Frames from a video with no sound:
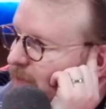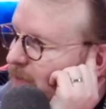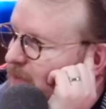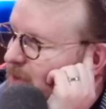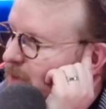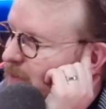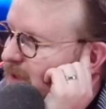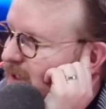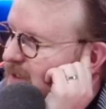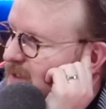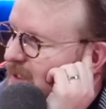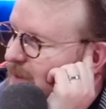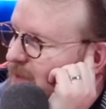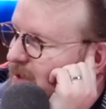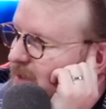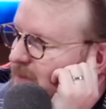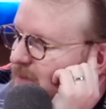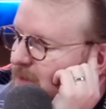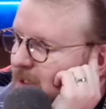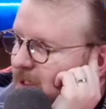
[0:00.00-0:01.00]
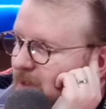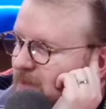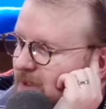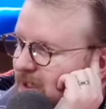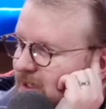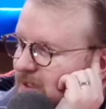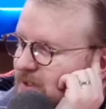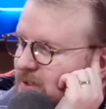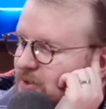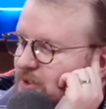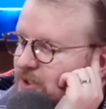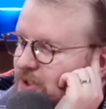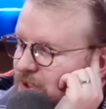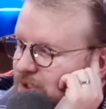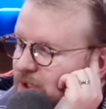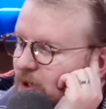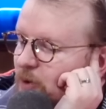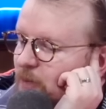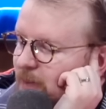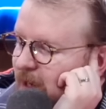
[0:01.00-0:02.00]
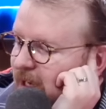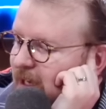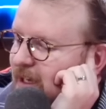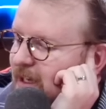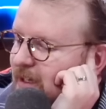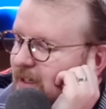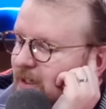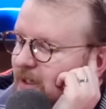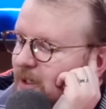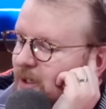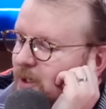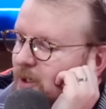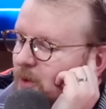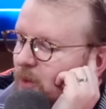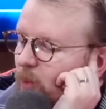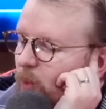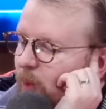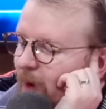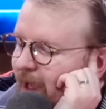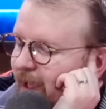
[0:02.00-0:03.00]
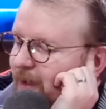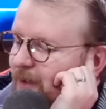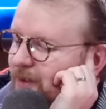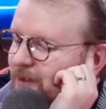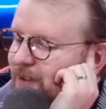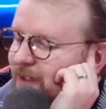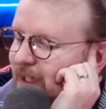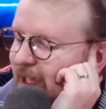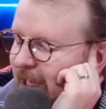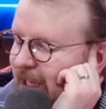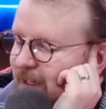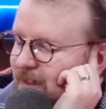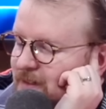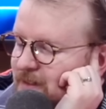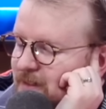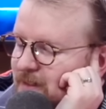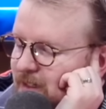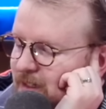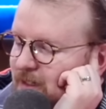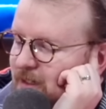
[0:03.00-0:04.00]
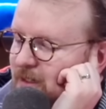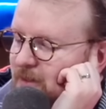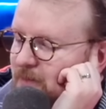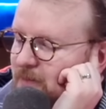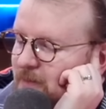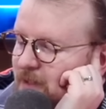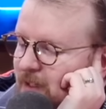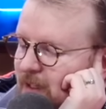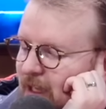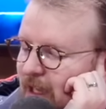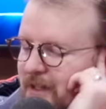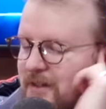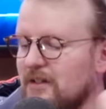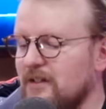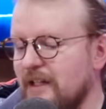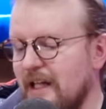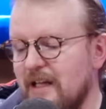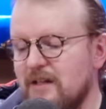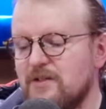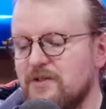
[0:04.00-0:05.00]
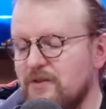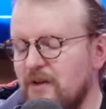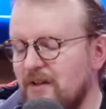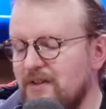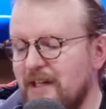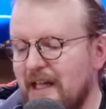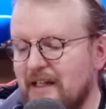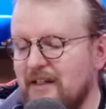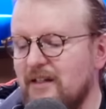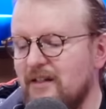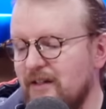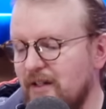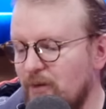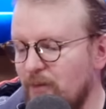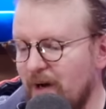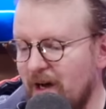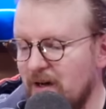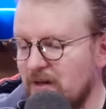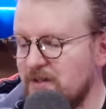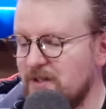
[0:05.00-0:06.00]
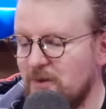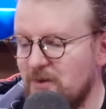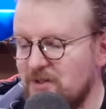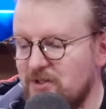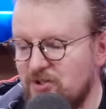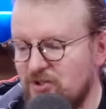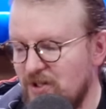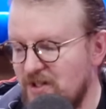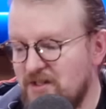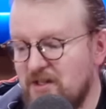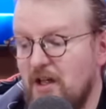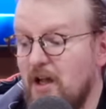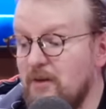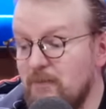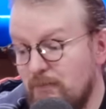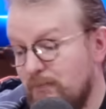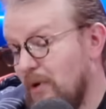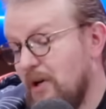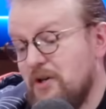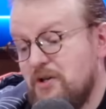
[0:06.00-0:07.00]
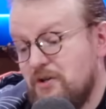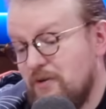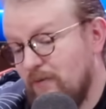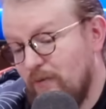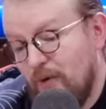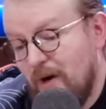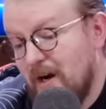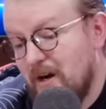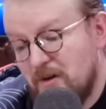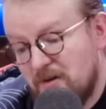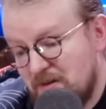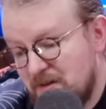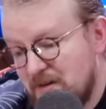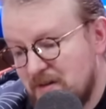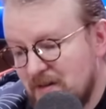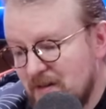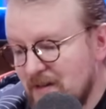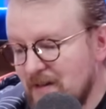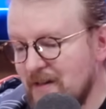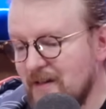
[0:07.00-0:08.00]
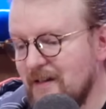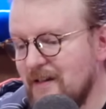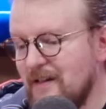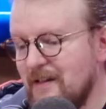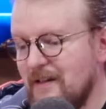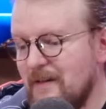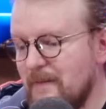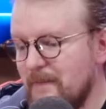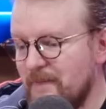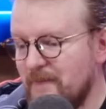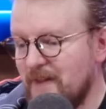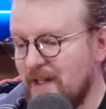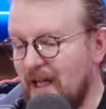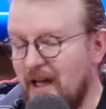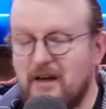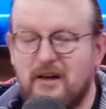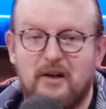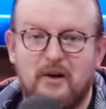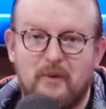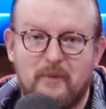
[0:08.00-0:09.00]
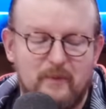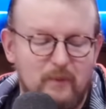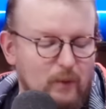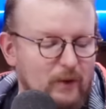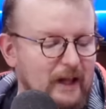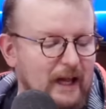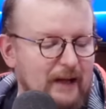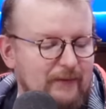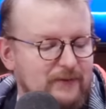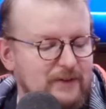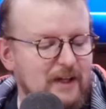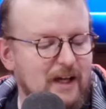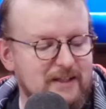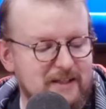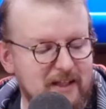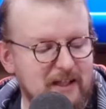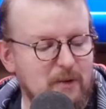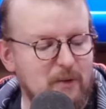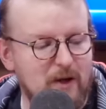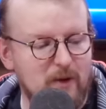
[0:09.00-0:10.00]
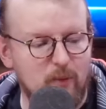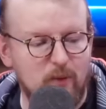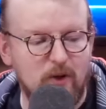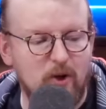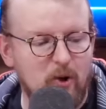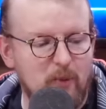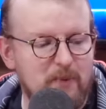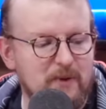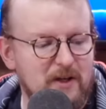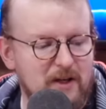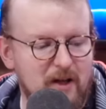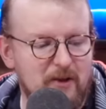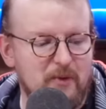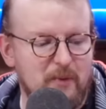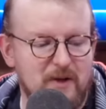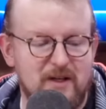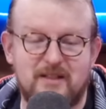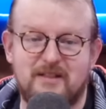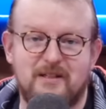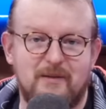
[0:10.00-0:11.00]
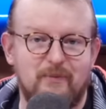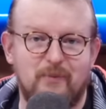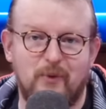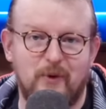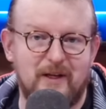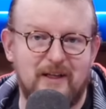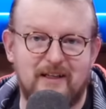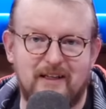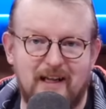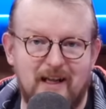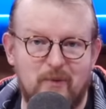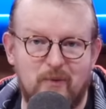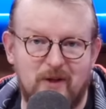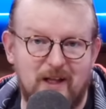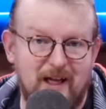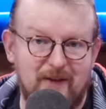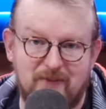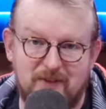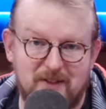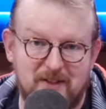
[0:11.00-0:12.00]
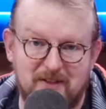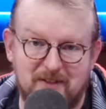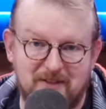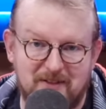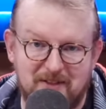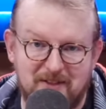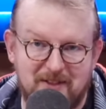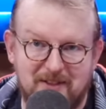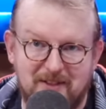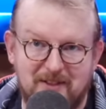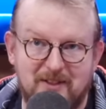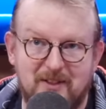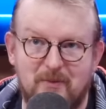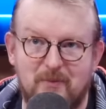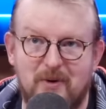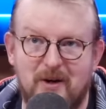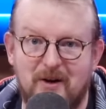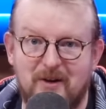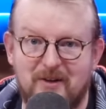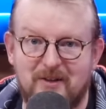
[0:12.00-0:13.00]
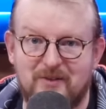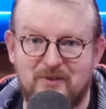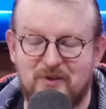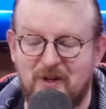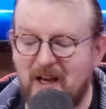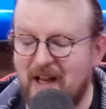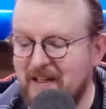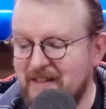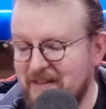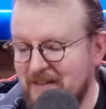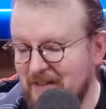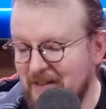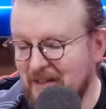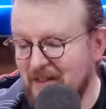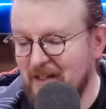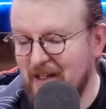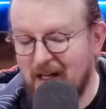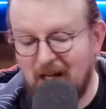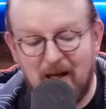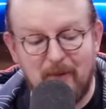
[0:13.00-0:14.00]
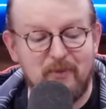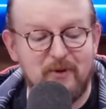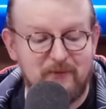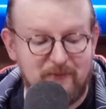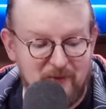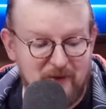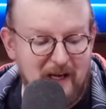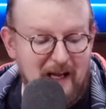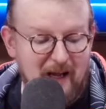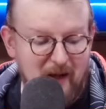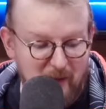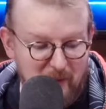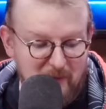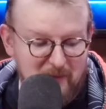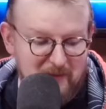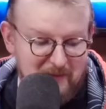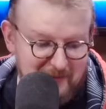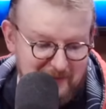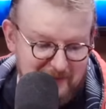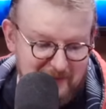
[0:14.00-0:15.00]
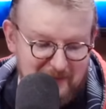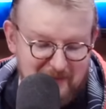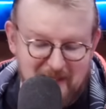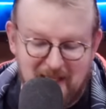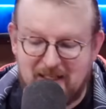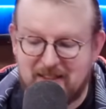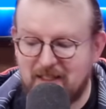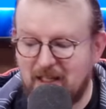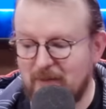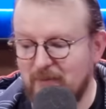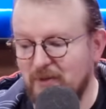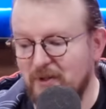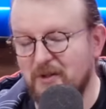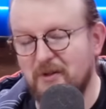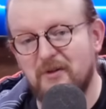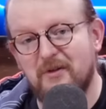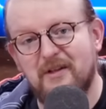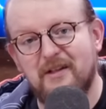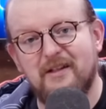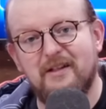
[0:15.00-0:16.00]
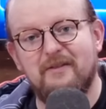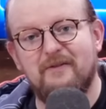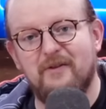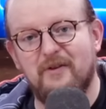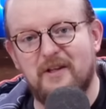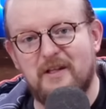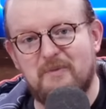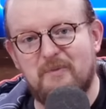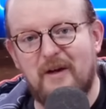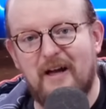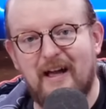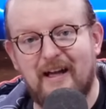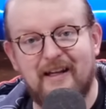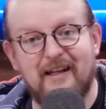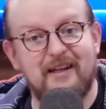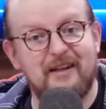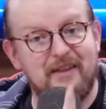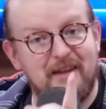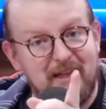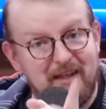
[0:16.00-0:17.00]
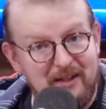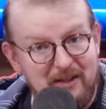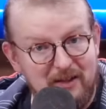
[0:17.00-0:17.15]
from opening some of them, because there's so many wild lands in them, and the lands are all technically rare, so it's just a bunch of rares. I don't know. We'll have to, I'll tell you what, we'll open another one at some point, and we'll have to compare and contrast. But for now, thanks iBlue for this pack, and thank